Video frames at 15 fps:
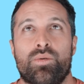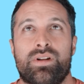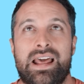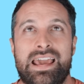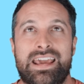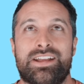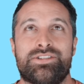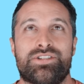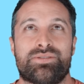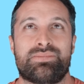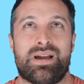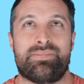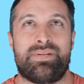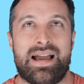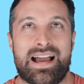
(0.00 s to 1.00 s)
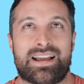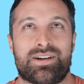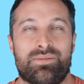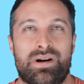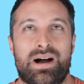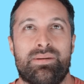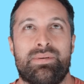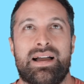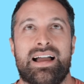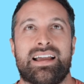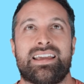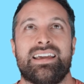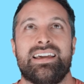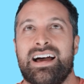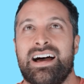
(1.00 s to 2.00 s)
when I injured my back a while
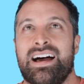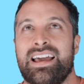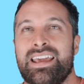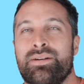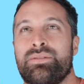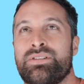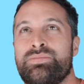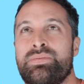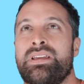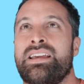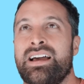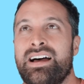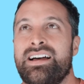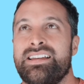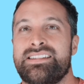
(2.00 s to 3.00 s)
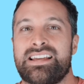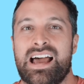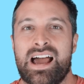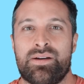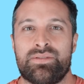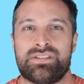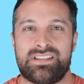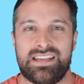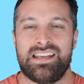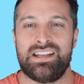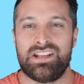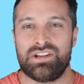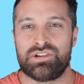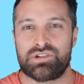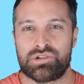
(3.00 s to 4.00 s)
back, uh, it was because I was
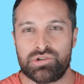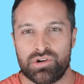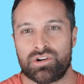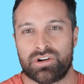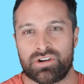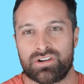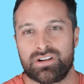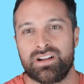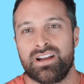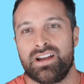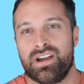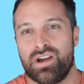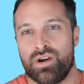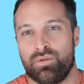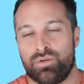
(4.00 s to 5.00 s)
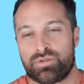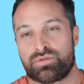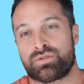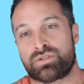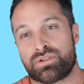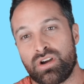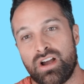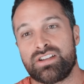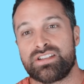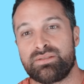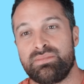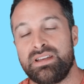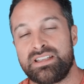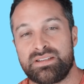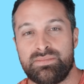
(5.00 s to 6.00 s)
eating sugar which was
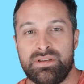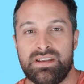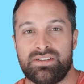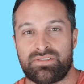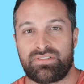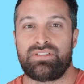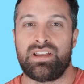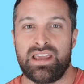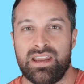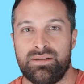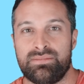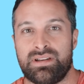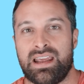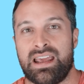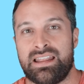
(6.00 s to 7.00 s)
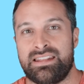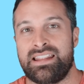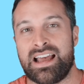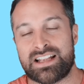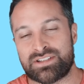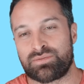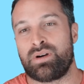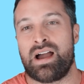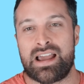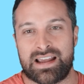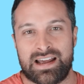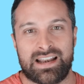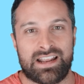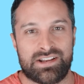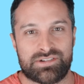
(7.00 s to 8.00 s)
causing me to be inflamed, and that's why I
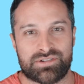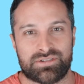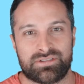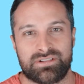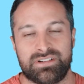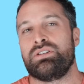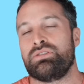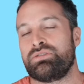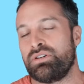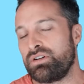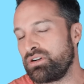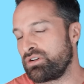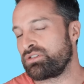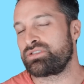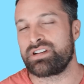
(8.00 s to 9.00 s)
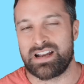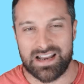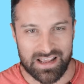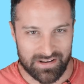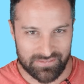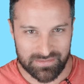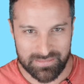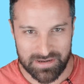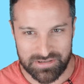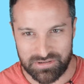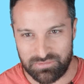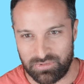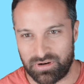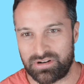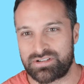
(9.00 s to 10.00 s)
got injured. You don't understand how
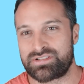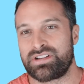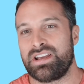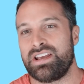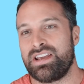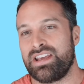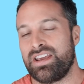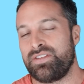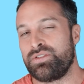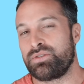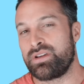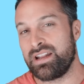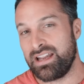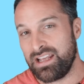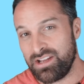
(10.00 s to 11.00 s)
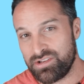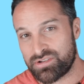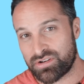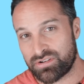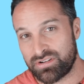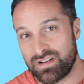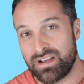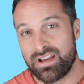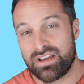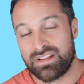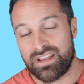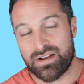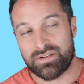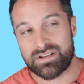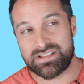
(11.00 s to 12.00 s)
inflammation works. If you get injured,
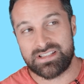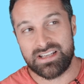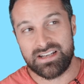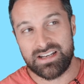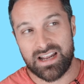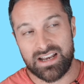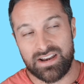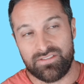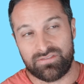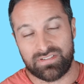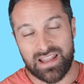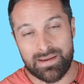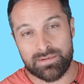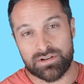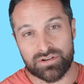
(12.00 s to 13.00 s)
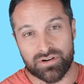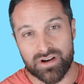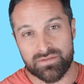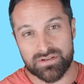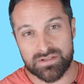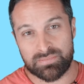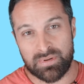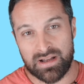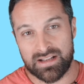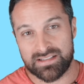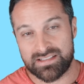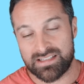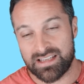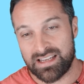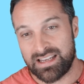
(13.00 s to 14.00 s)
there is then an inflammatory
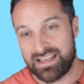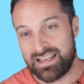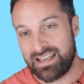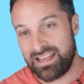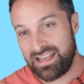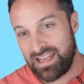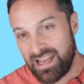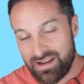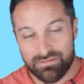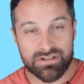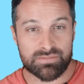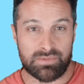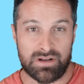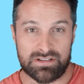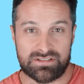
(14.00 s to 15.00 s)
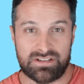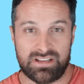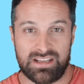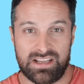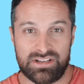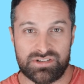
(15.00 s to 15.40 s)
response in response to the